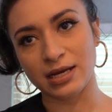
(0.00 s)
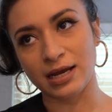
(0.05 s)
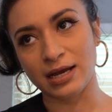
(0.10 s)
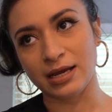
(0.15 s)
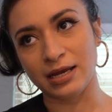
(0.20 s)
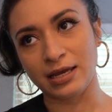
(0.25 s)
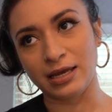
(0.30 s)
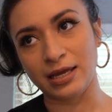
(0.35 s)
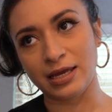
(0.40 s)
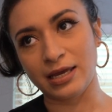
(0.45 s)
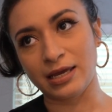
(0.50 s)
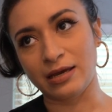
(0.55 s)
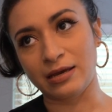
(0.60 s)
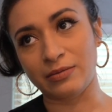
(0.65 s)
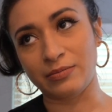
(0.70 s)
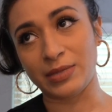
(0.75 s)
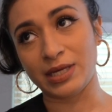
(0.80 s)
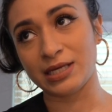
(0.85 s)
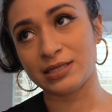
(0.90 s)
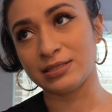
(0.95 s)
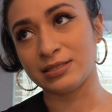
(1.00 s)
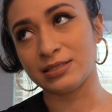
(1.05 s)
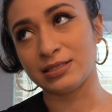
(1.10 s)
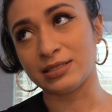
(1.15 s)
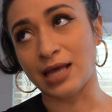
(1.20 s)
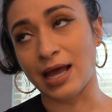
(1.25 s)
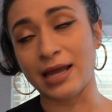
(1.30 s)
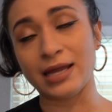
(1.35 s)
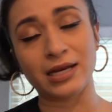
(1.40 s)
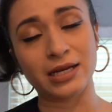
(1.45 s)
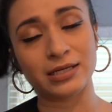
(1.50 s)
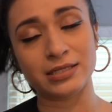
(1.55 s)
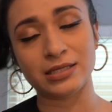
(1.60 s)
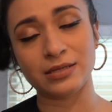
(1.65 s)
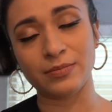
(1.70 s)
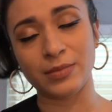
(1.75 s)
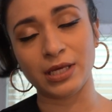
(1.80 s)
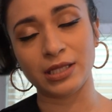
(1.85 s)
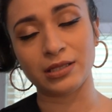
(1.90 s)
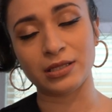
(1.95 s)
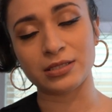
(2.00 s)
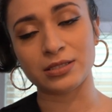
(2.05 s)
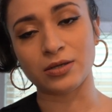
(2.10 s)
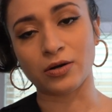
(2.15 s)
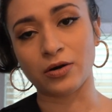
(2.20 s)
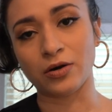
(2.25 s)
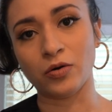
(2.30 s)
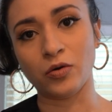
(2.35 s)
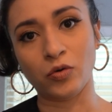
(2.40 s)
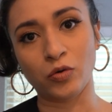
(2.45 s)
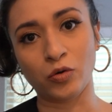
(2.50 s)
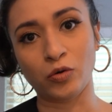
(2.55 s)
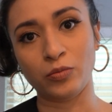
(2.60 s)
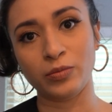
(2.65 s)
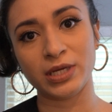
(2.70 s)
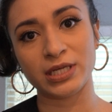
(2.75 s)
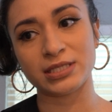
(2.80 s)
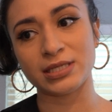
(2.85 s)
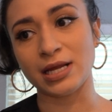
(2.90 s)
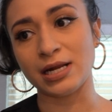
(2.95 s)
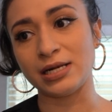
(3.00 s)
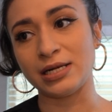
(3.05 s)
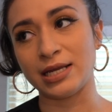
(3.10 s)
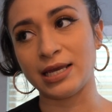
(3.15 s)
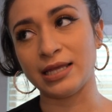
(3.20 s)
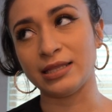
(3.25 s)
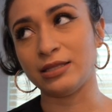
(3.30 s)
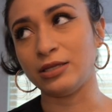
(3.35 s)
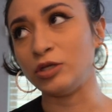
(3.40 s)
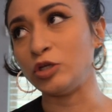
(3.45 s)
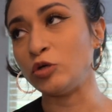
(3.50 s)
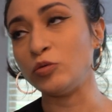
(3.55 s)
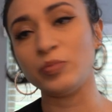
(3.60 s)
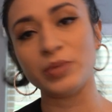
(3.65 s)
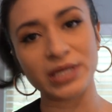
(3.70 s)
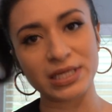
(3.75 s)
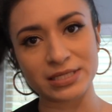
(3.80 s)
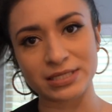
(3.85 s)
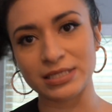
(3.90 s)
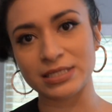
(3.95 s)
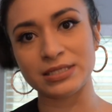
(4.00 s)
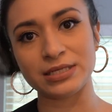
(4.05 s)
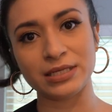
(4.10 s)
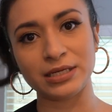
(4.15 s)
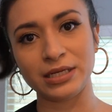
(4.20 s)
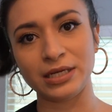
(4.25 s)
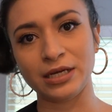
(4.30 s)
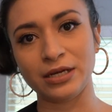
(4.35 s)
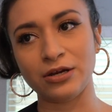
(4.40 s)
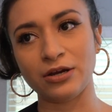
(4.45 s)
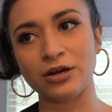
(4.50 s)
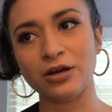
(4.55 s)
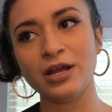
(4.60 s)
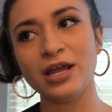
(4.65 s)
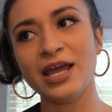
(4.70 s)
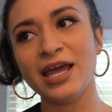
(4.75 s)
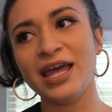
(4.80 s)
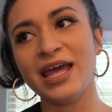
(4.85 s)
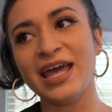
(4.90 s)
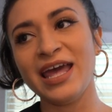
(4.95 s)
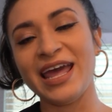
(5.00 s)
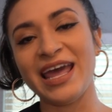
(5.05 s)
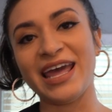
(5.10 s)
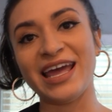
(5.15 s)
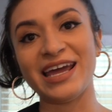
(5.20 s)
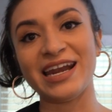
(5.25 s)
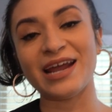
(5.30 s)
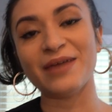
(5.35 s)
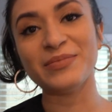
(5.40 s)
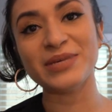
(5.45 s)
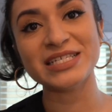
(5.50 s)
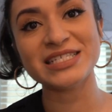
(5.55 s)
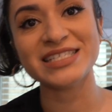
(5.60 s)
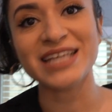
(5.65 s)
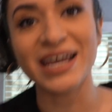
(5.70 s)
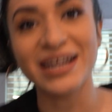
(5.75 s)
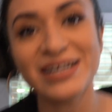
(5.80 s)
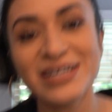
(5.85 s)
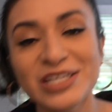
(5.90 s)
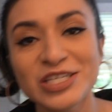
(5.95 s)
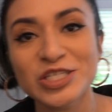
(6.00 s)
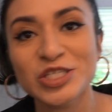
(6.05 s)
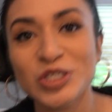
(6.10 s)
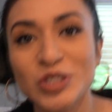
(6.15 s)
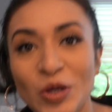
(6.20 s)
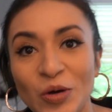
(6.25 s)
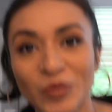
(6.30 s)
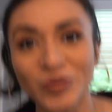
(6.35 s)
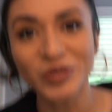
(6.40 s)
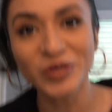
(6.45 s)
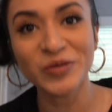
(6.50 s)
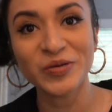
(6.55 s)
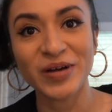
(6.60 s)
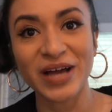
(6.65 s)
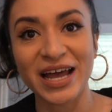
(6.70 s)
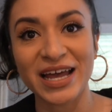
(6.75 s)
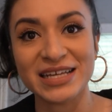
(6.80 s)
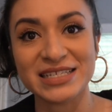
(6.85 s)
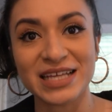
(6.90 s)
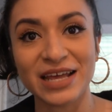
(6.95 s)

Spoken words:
I am excited to make this our home, excited to get the new pieces in here, and I'm excited to show you guys.